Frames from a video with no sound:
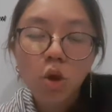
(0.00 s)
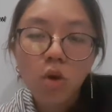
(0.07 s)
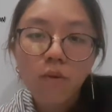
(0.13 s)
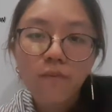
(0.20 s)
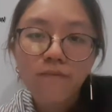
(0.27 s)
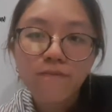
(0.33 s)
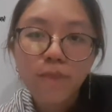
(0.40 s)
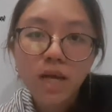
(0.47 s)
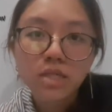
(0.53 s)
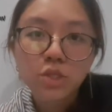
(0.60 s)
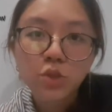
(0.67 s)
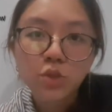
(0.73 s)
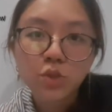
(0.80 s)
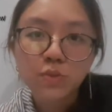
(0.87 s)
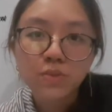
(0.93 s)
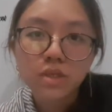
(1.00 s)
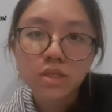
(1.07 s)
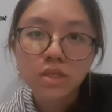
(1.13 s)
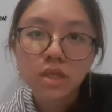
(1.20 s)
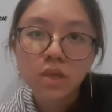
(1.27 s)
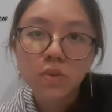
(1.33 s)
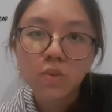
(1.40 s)
of mushroom
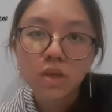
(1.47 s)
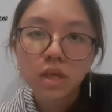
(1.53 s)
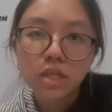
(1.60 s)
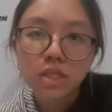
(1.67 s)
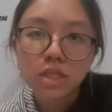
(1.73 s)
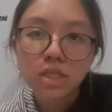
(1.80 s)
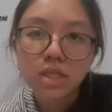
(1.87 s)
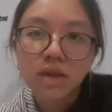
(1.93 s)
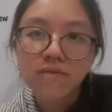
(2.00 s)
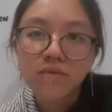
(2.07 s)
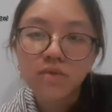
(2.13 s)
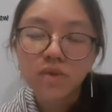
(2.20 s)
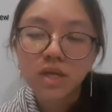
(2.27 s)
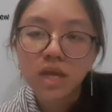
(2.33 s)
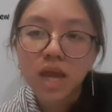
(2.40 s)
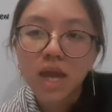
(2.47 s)
stew is savory